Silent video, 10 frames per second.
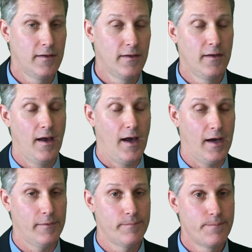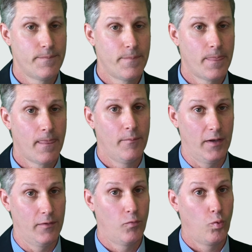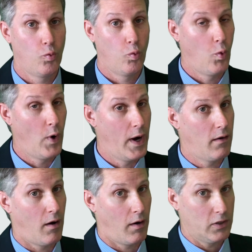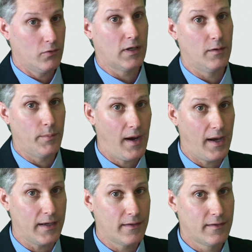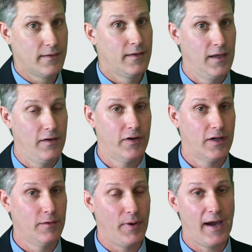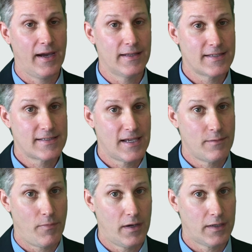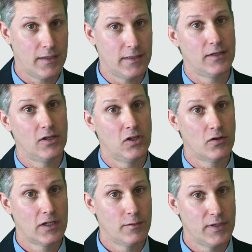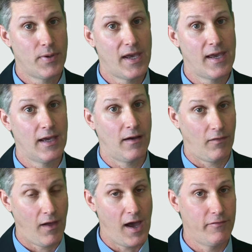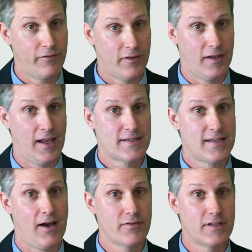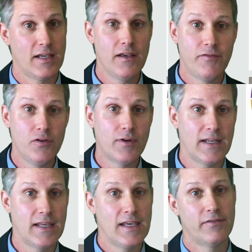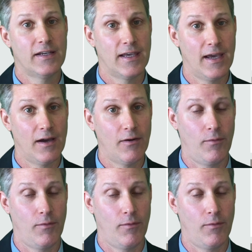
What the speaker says: But where are you going to buy? If you're going to buy in the same market, you're going to be paying a lot for the next house, if you could even get one.